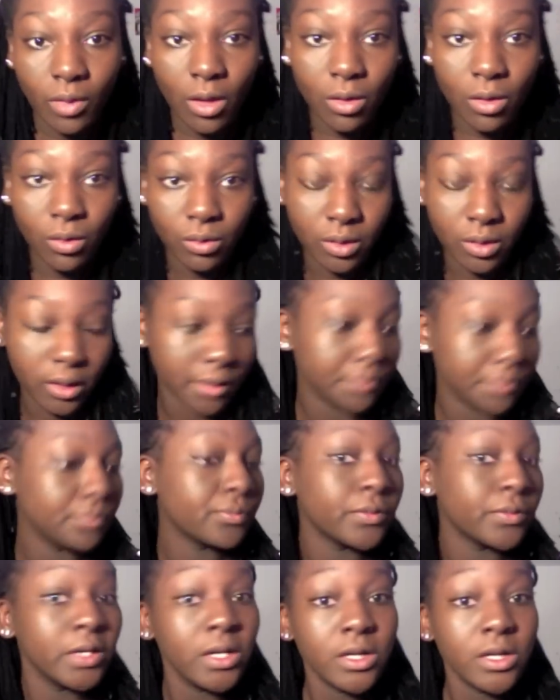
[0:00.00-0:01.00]
Okay,
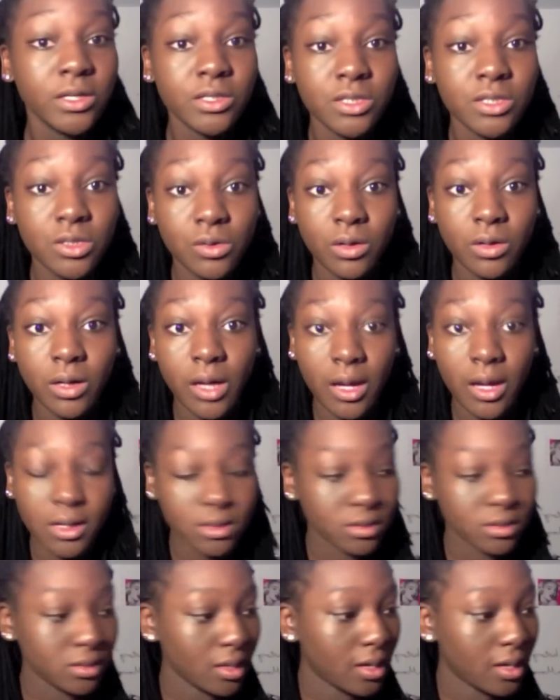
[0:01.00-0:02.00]
so
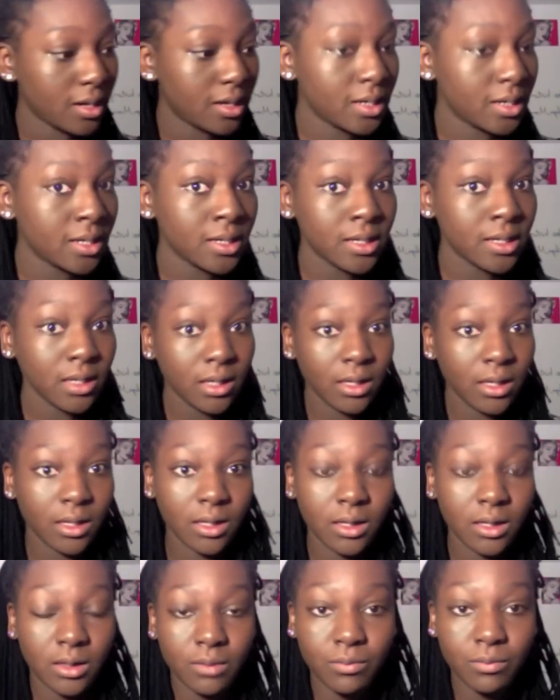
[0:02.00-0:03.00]
next I
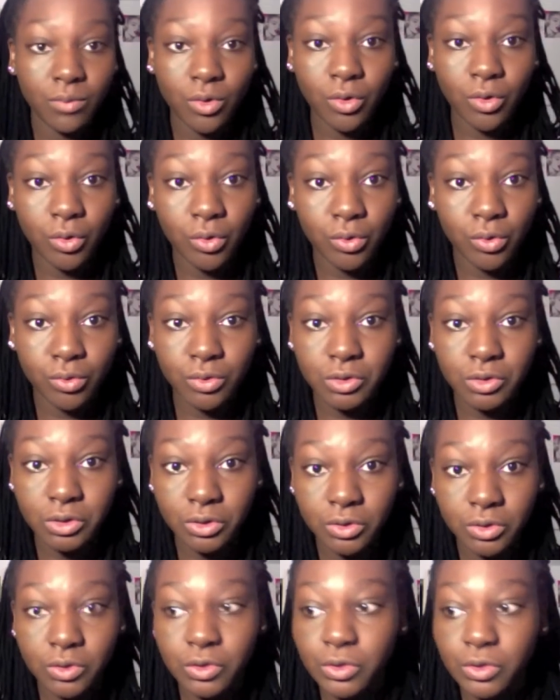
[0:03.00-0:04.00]
am
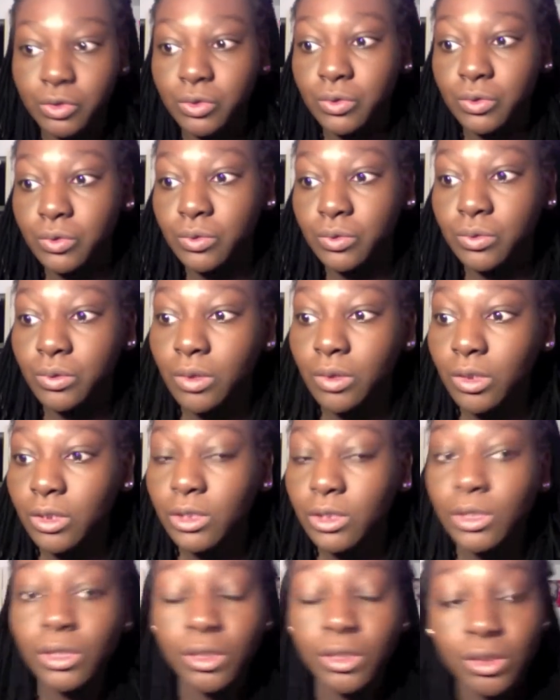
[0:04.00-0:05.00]
going to
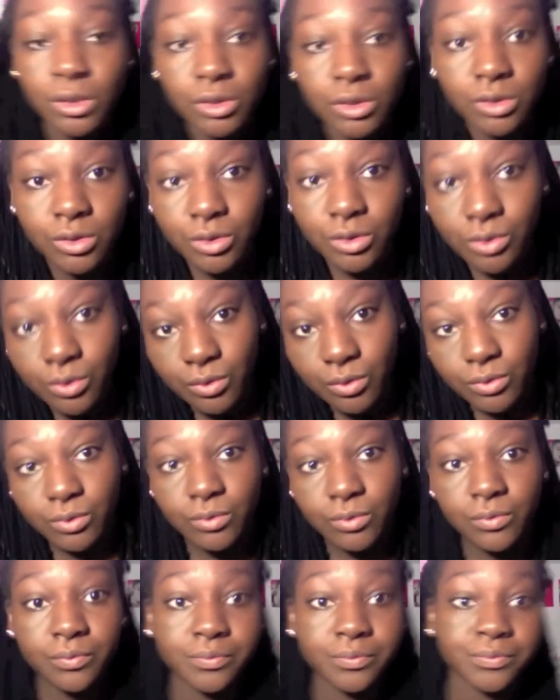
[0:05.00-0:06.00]

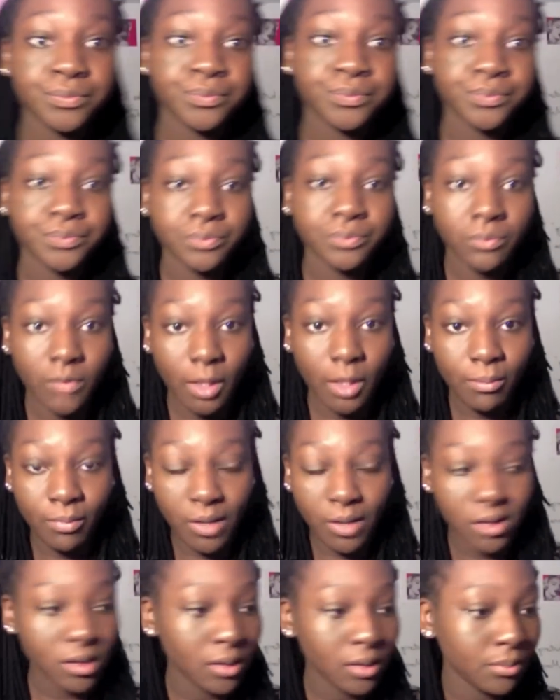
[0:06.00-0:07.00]
do
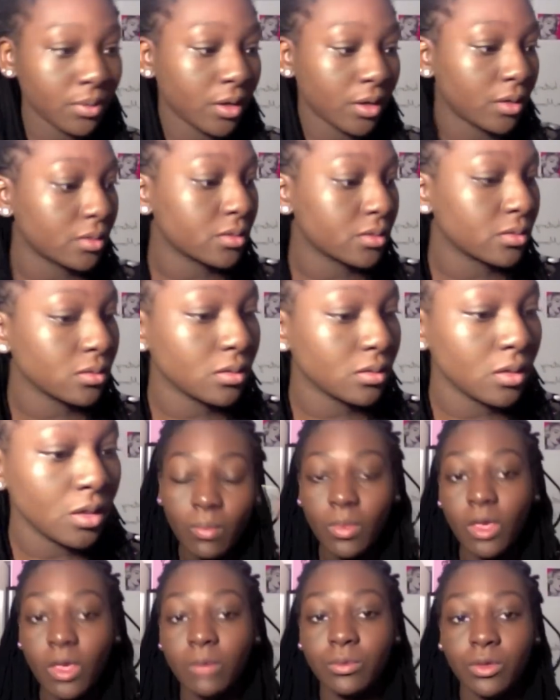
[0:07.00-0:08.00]
my eyebrows.
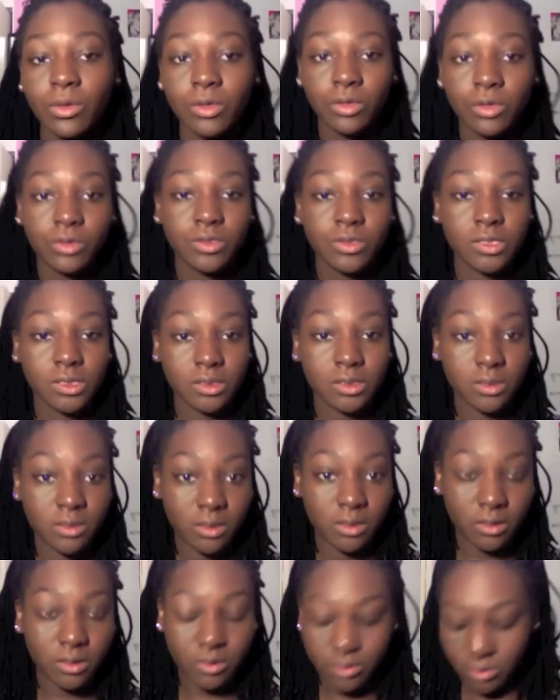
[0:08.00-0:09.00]
I'm gonna use the
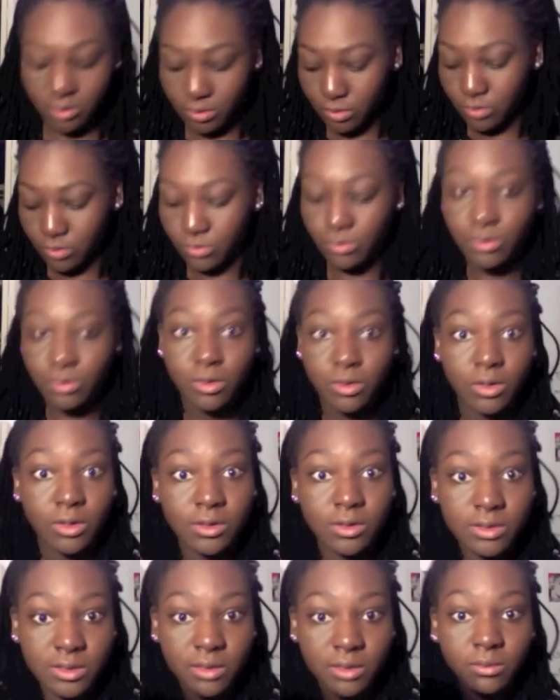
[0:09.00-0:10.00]
concealer too,
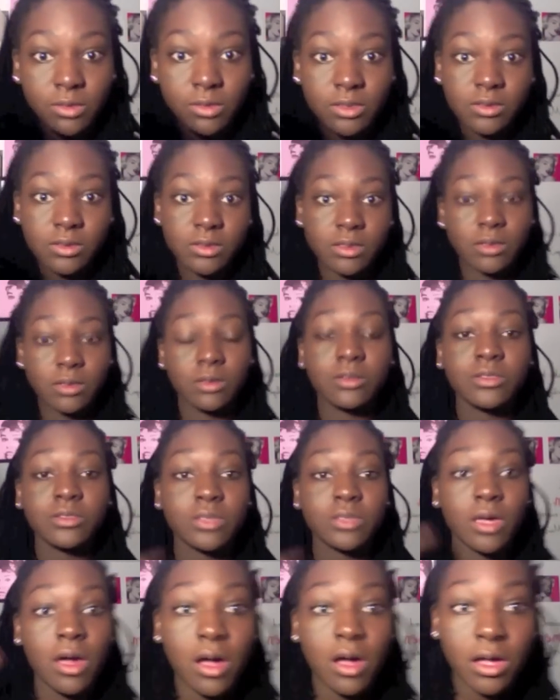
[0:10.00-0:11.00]
same concealer,
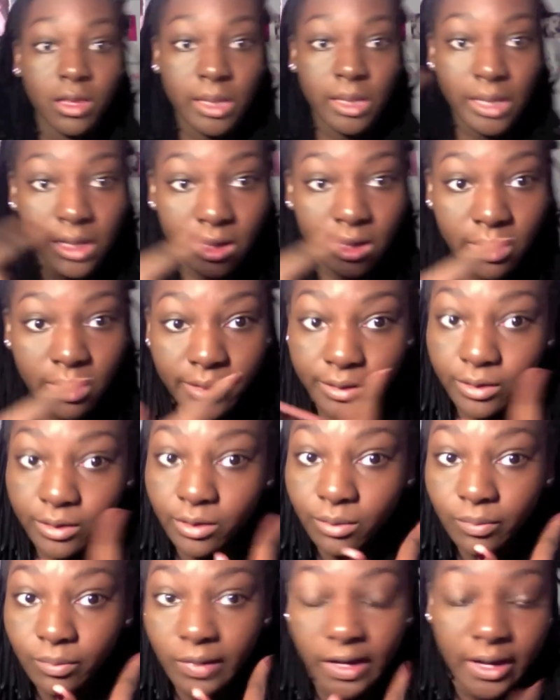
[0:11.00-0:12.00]
to highlight
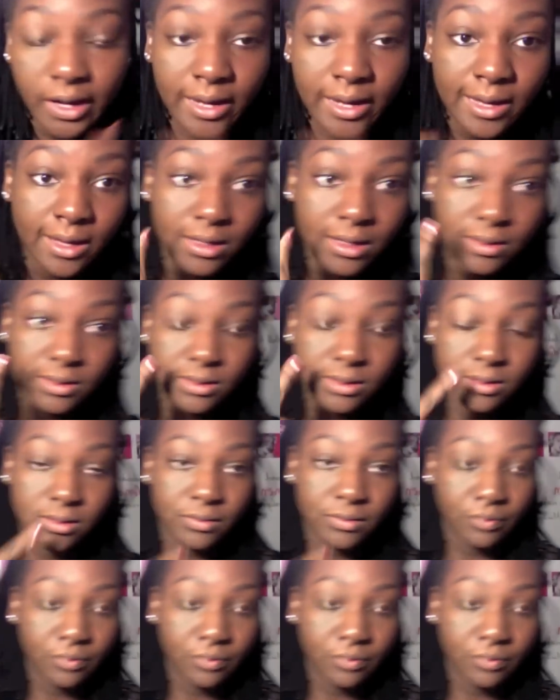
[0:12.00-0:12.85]
under my eyes.